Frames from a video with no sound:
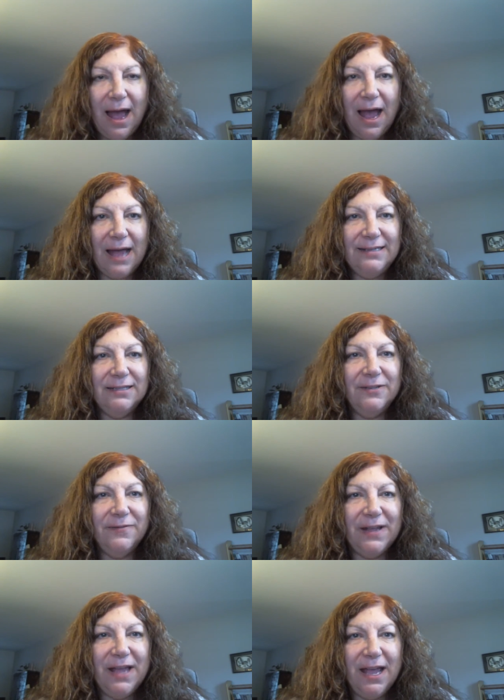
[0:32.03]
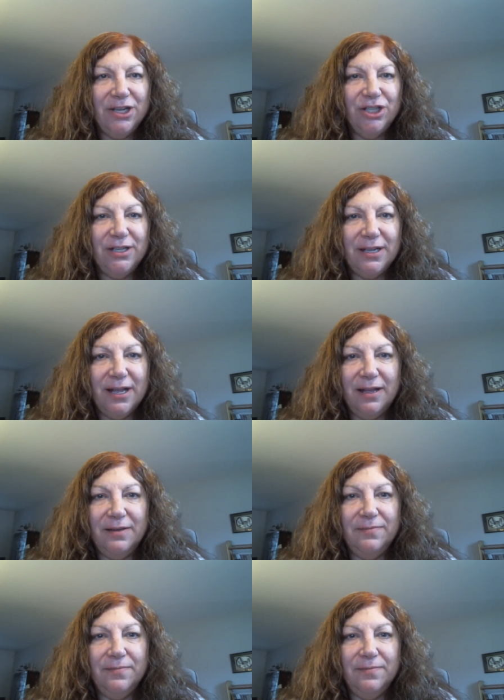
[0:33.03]
Identification
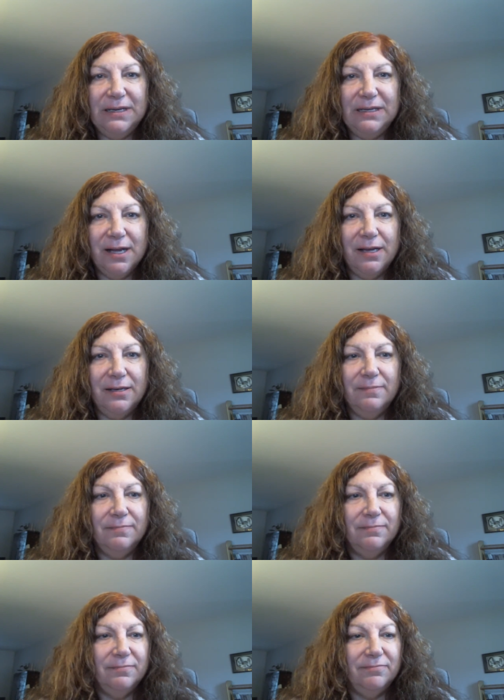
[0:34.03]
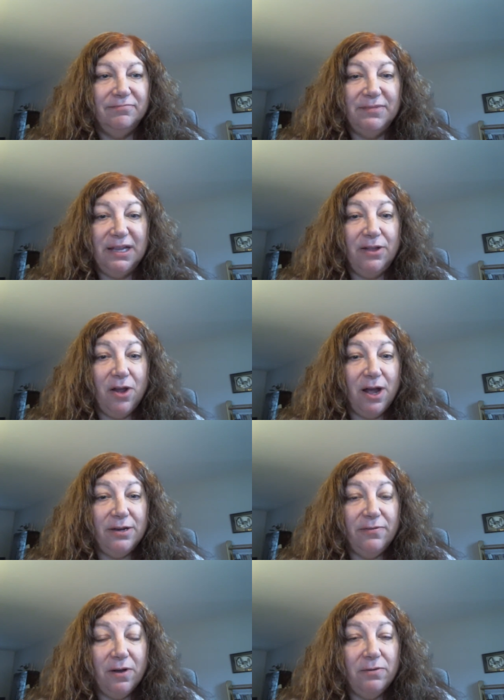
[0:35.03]
can be done either on
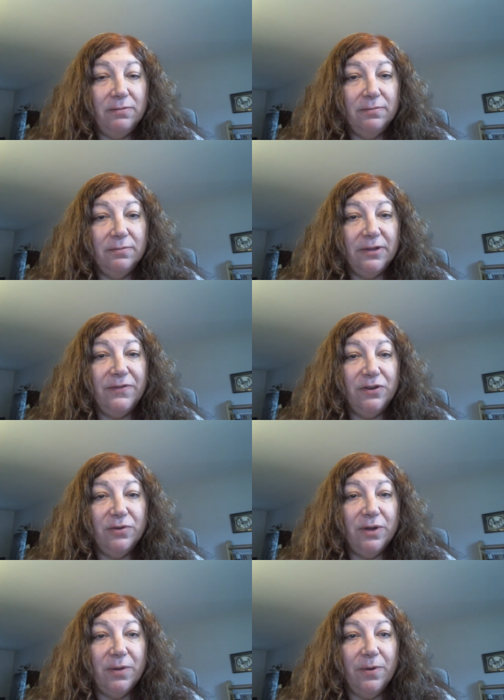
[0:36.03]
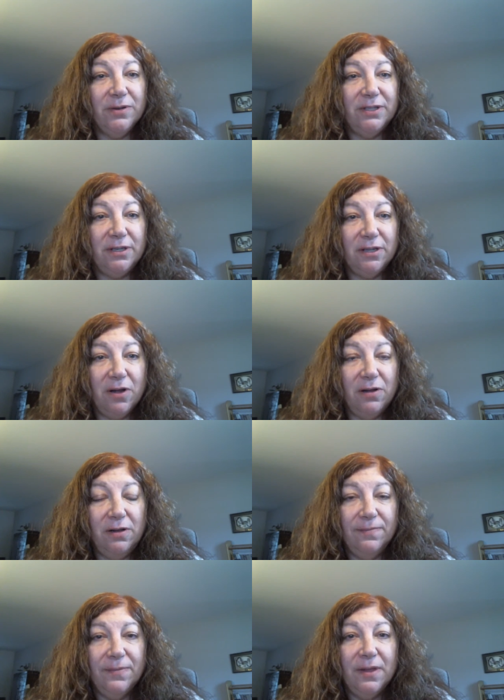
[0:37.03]
your own if you're doing a personal goal,
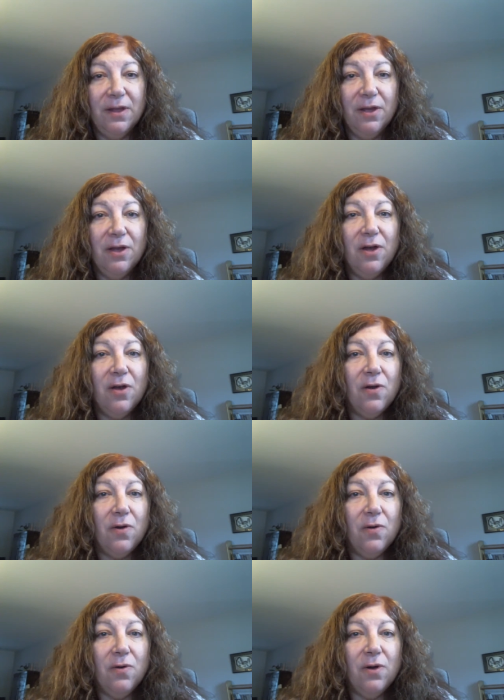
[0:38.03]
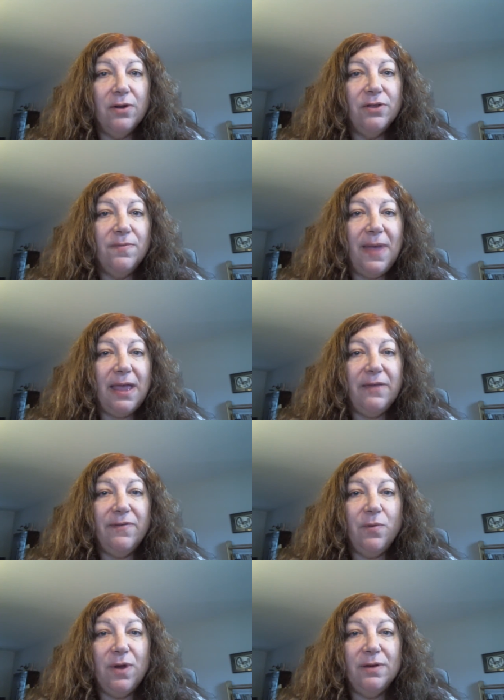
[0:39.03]
or you may
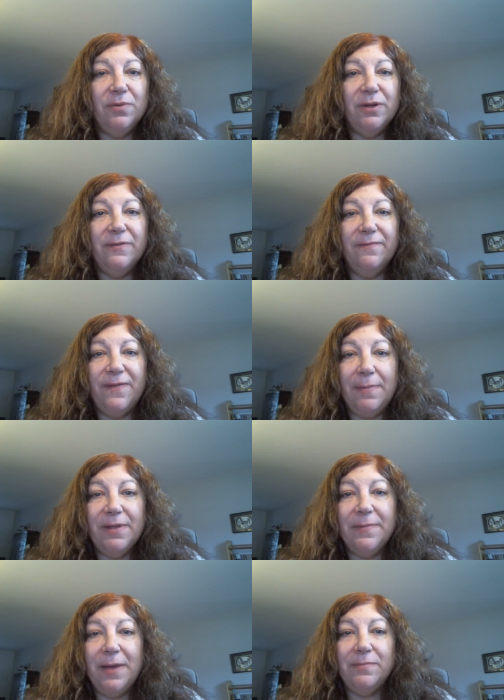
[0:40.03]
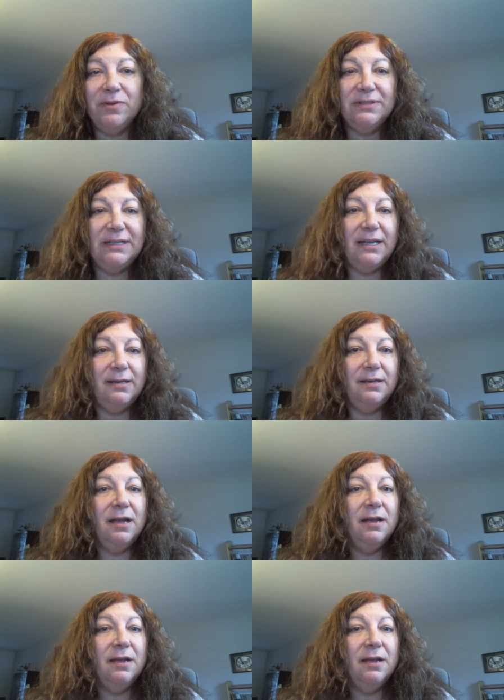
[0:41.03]
even want to bring family members in,